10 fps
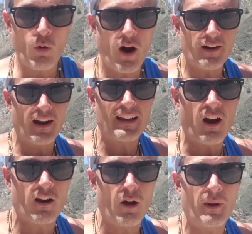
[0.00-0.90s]
water, I
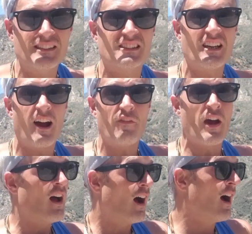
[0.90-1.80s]
got all my stuff.
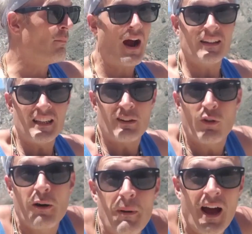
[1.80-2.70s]
Um, I think
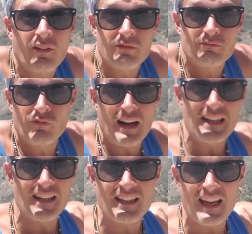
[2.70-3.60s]
we're about ready
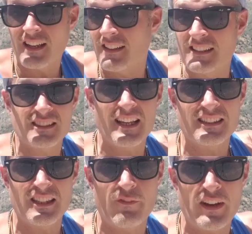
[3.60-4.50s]
to get in this
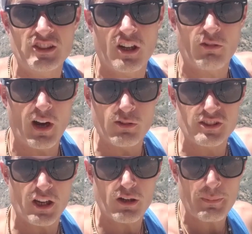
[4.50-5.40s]
next adventure around
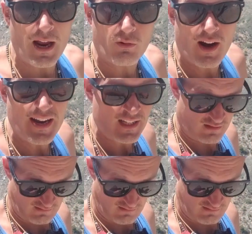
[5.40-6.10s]
zone about right